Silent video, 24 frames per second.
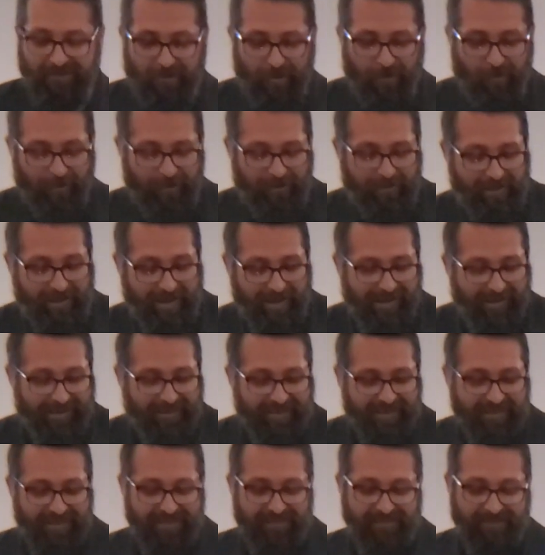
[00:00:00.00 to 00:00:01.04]
call it that,
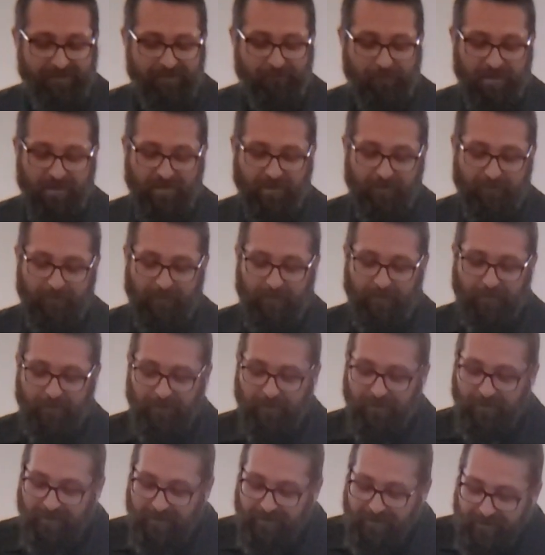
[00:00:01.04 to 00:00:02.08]
myself
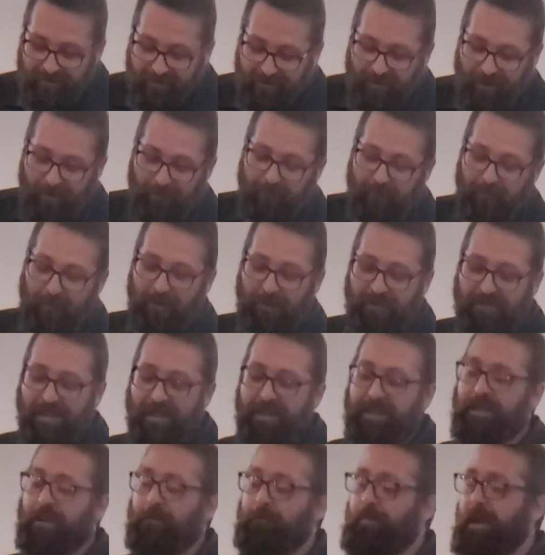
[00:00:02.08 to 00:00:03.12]
included, of
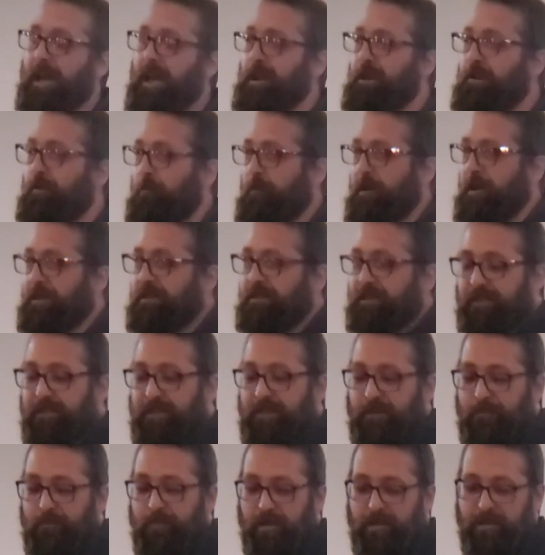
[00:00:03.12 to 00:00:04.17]
attending a banquet
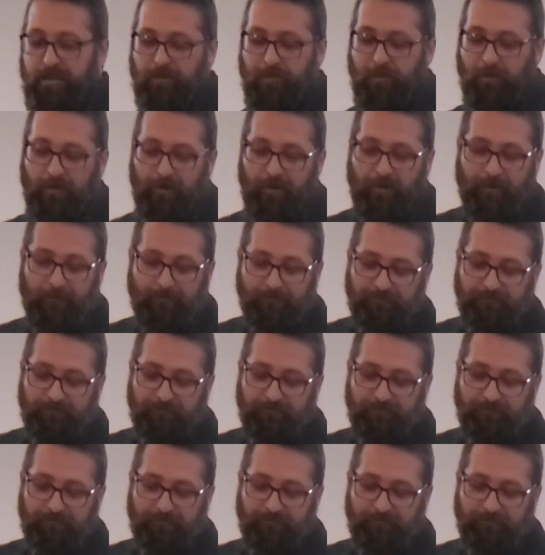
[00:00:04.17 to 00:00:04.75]
in Pittsburgh.